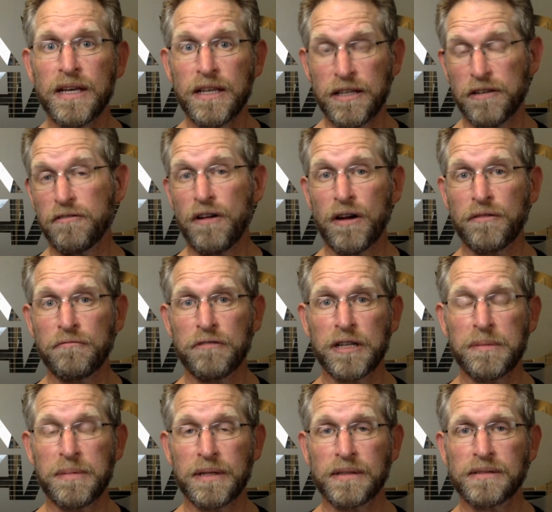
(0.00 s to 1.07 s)
your own
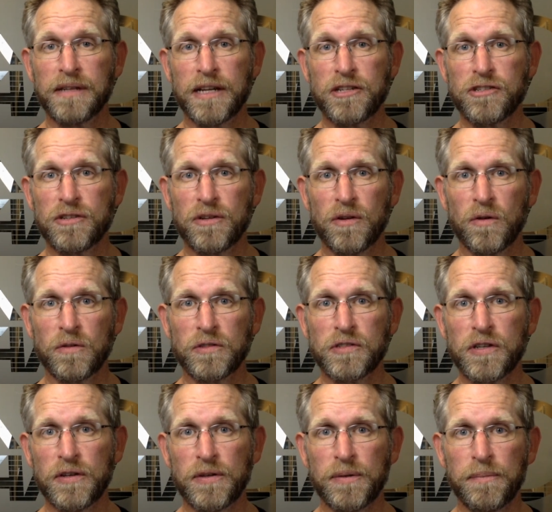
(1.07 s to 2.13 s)
rehabilitation long
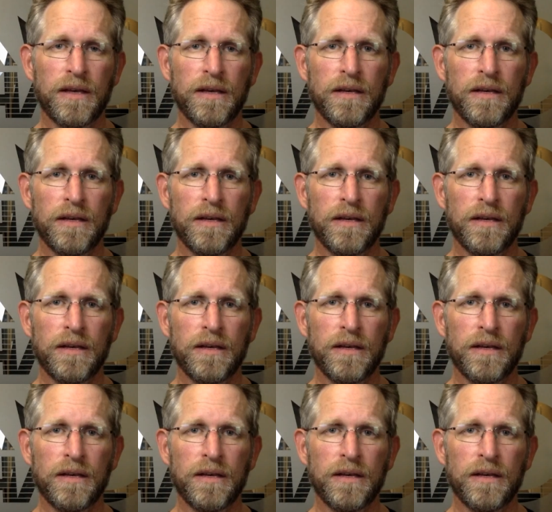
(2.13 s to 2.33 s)
term.